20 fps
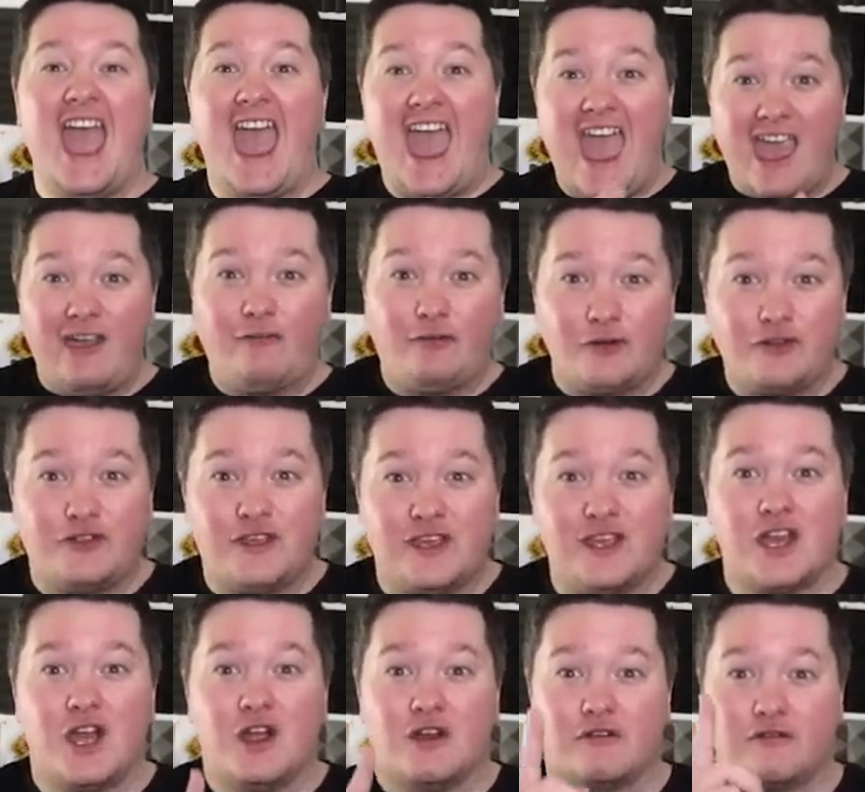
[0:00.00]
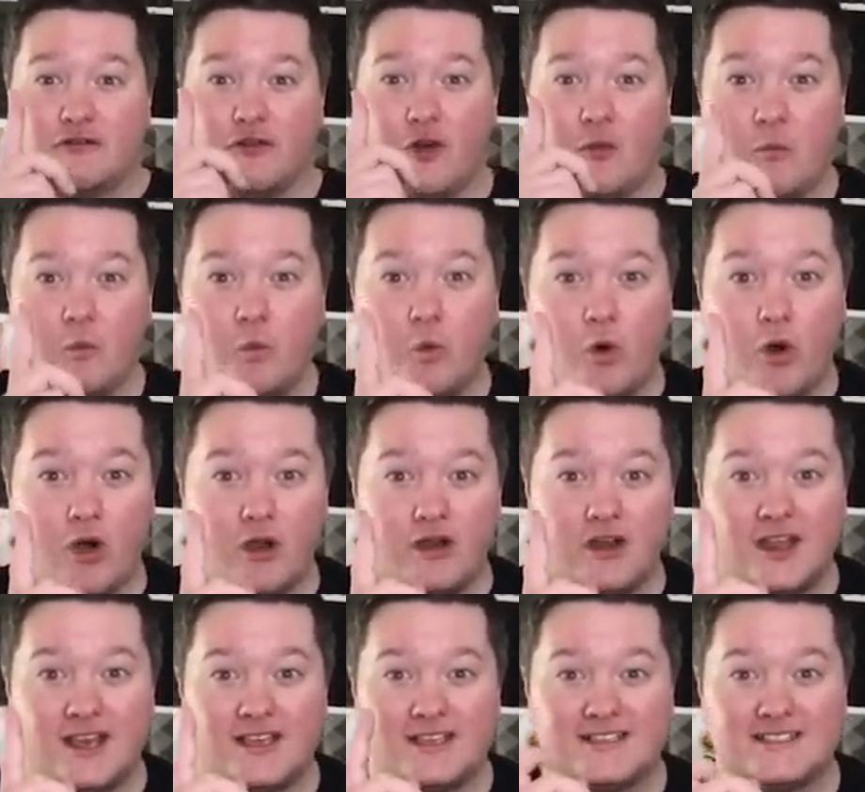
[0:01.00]
everything from one
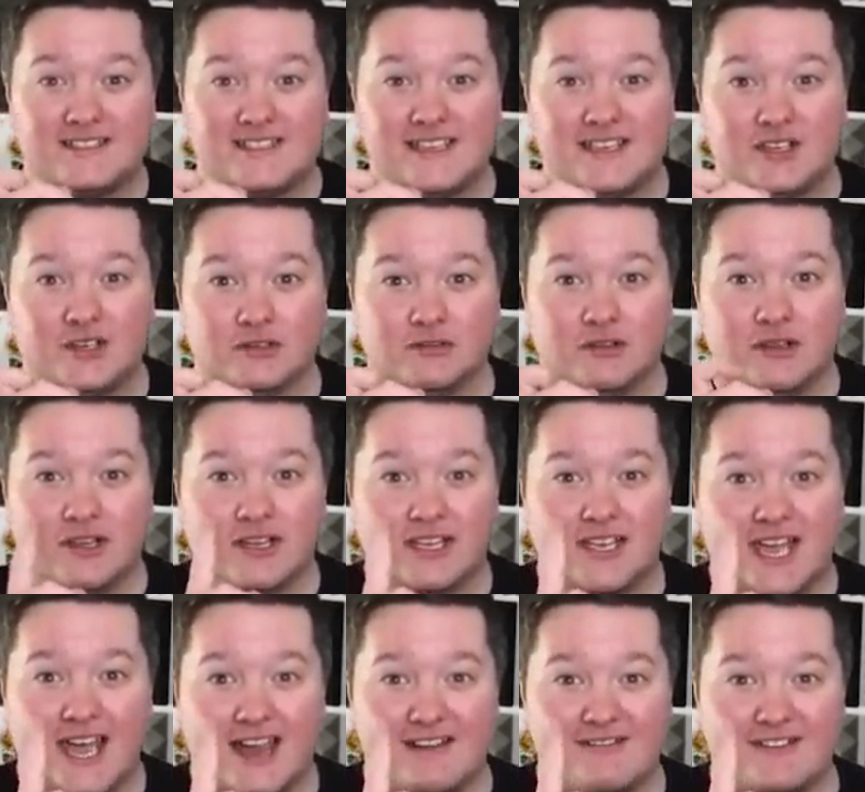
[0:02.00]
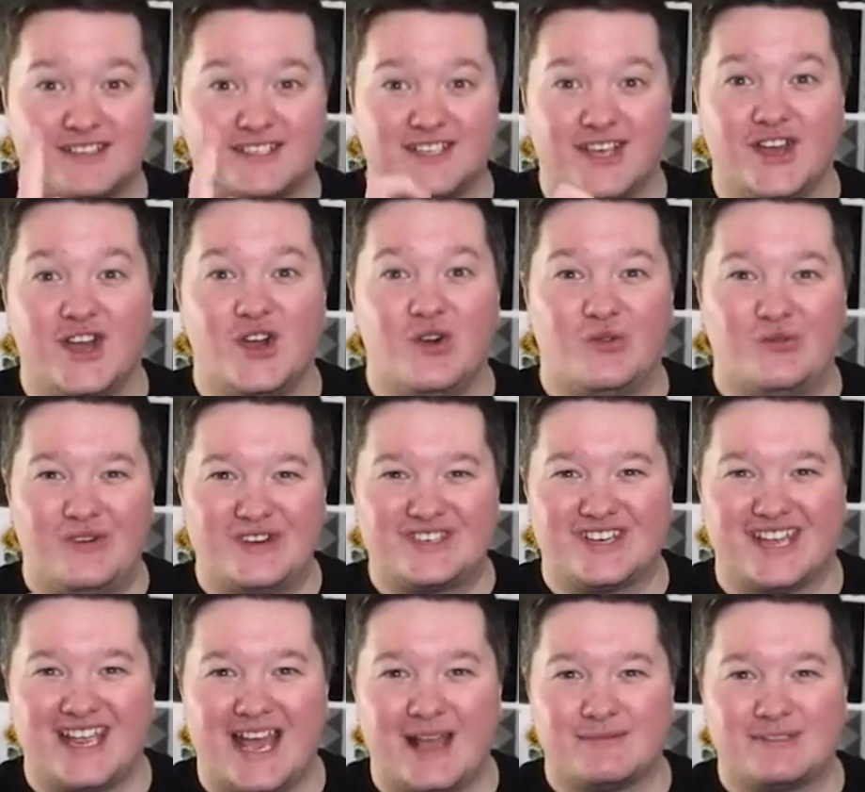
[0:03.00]
single character, which I
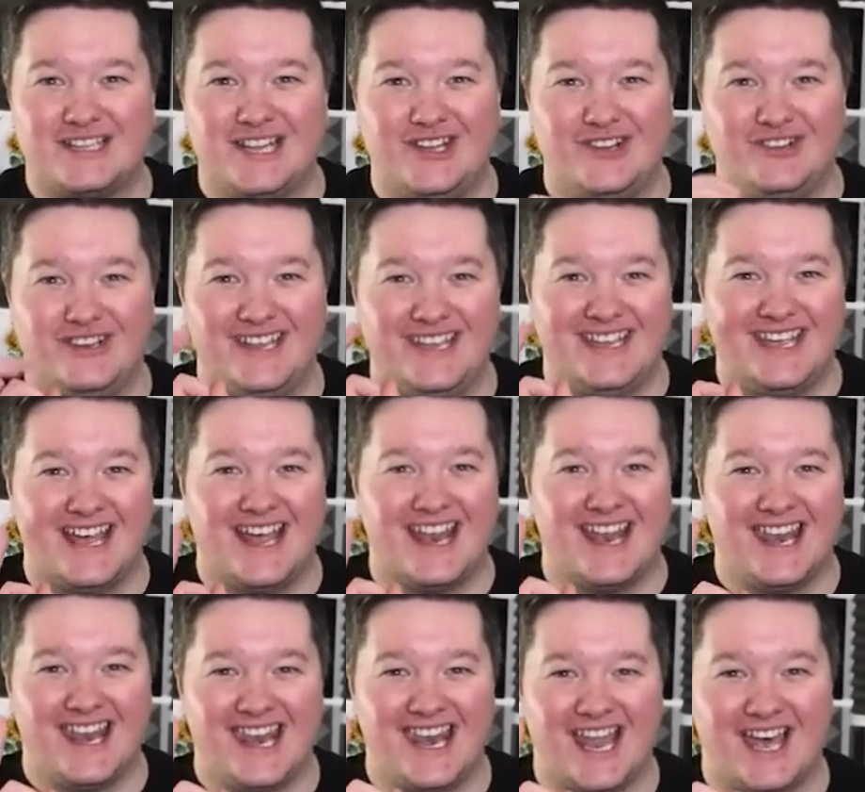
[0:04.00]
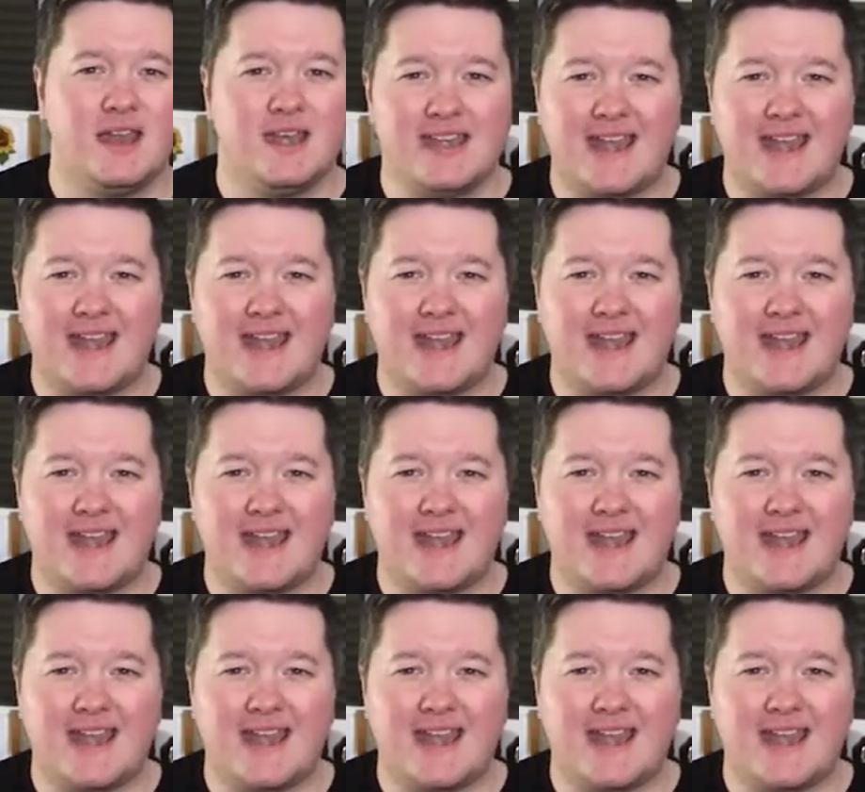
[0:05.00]
absolutely love.